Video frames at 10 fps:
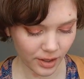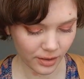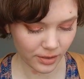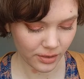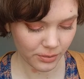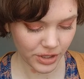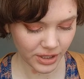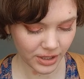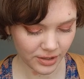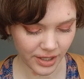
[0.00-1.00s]
And I'm
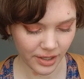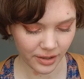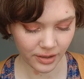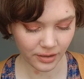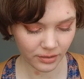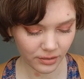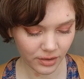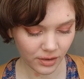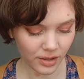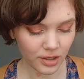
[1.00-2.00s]
just going to take
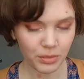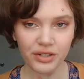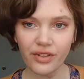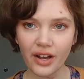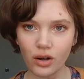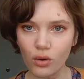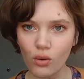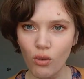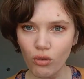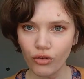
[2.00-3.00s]
a little bit of that
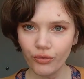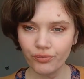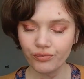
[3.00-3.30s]
gold